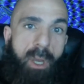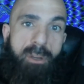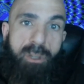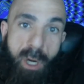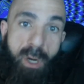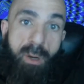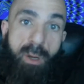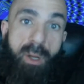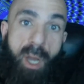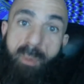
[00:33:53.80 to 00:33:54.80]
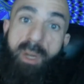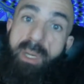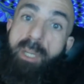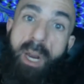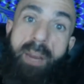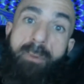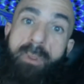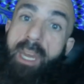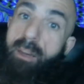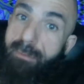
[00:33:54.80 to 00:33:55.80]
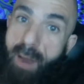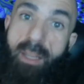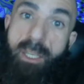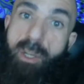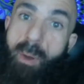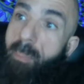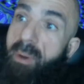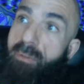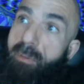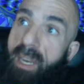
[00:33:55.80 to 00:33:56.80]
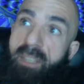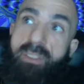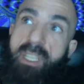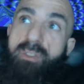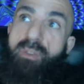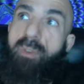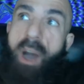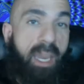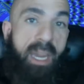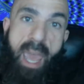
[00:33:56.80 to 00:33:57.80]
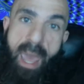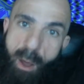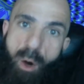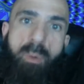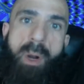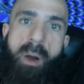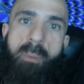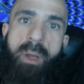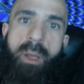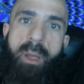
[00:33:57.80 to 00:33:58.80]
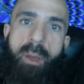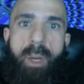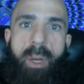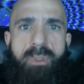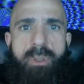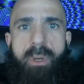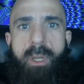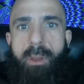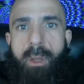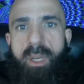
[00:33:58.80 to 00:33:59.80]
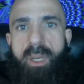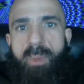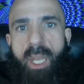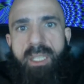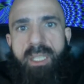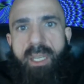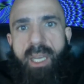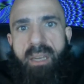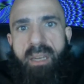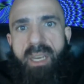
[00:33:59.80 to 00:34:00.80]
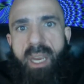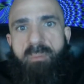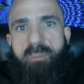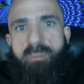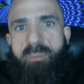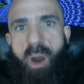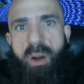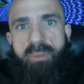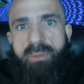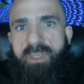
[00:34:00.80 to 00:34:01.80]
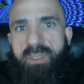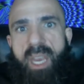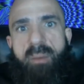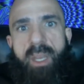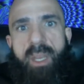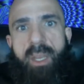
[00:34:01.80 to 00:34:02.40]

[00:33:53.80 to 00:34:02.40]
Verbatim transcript: Sure, I'm going to be grateful that he finally showed up and fixed this fucking hell realm, but I'm still going to look at him like he's a goddamn part of the same